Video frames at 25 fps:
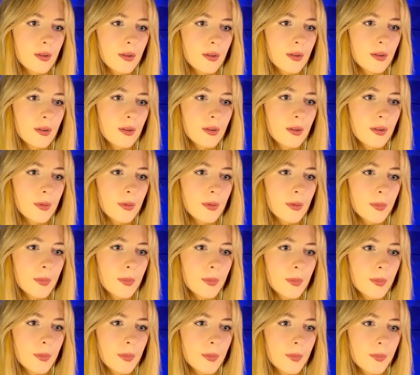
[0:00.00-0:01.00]
e5
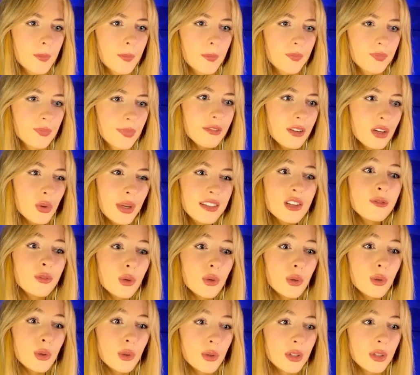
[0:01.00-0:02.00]
and queen g4.
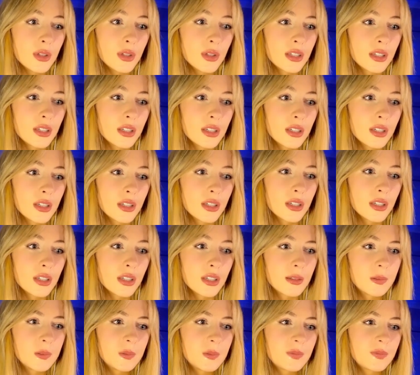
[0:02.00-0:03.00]
And then
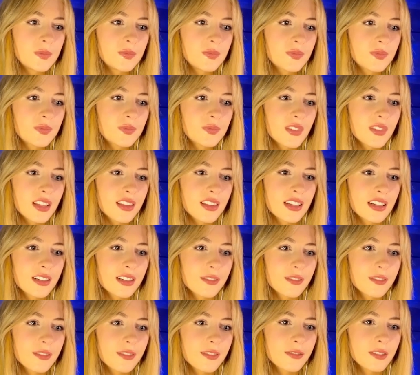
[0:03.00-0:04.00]
after g6,
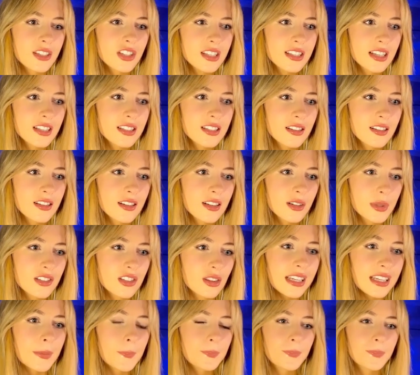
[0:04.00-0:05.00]
queen g3.
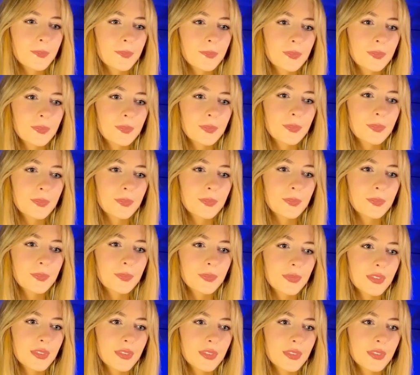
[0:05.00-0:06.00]

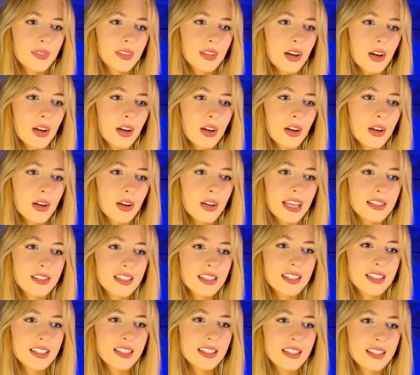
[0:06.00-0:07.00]
Okay, so this
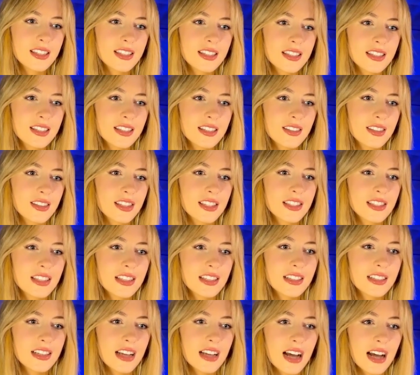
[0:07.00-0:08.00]
is kind of some
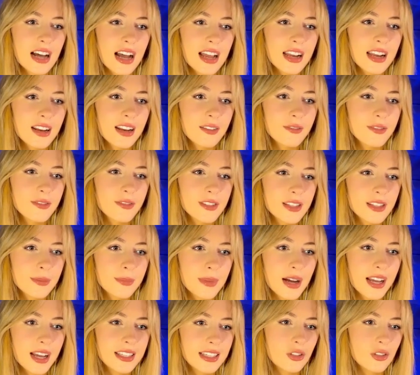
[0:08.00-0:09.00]
idea that you just start
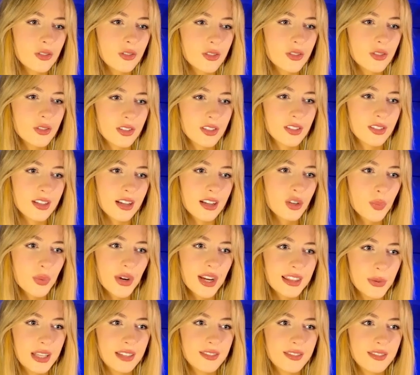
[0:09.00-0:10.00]
to bring in the queen to try
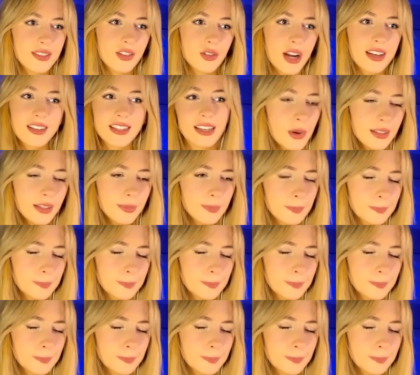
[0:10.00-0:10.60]
and attack this pawn.